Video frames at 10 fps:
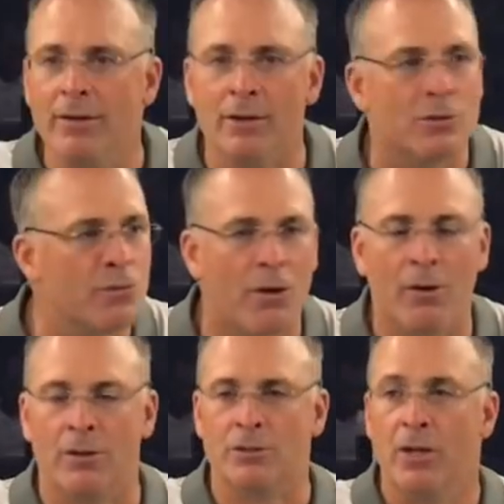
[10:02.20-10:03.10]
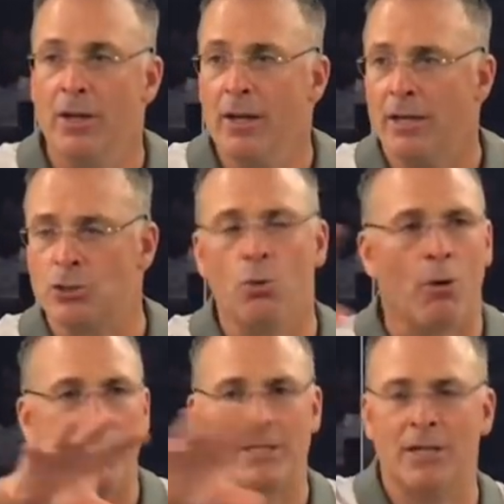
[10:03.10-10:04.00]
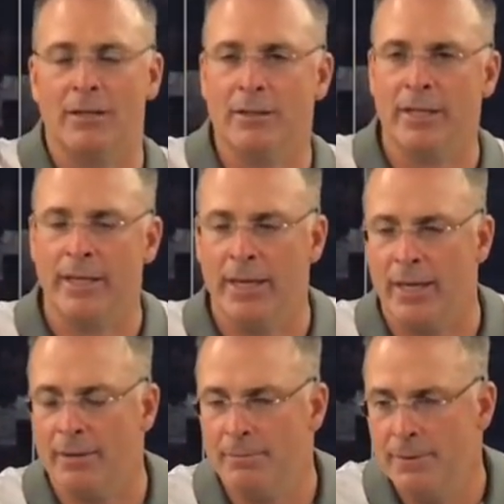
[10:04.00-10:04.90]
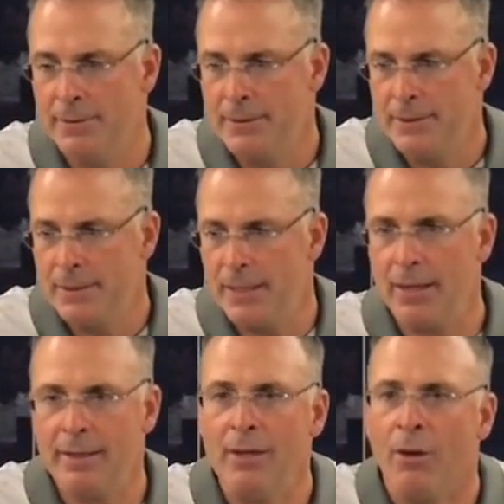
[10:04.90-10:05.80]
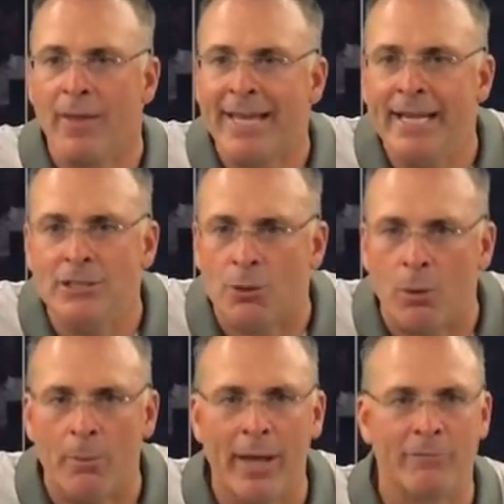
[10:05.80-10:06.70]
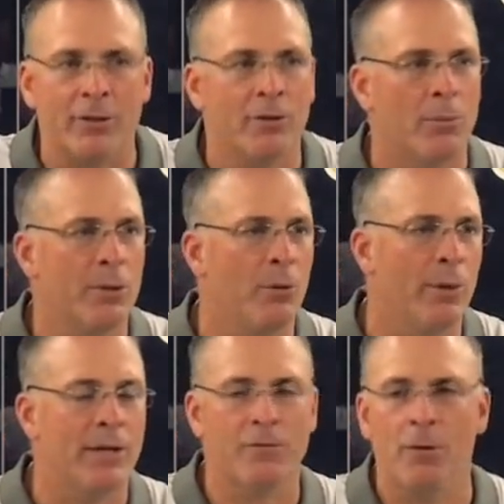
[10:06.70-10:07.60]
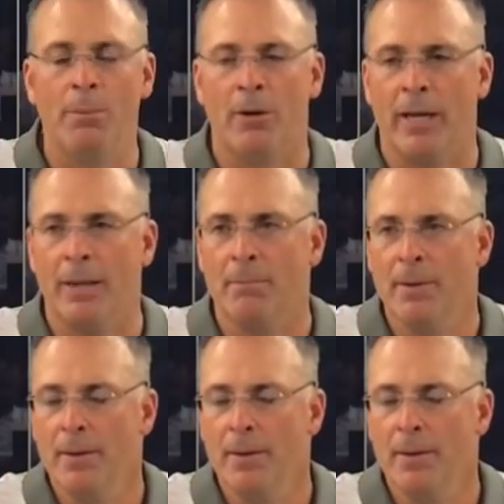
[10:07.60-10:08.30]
you know as far as a score based on the uh, uh, you know the keys to what we have to do to, to win this football game.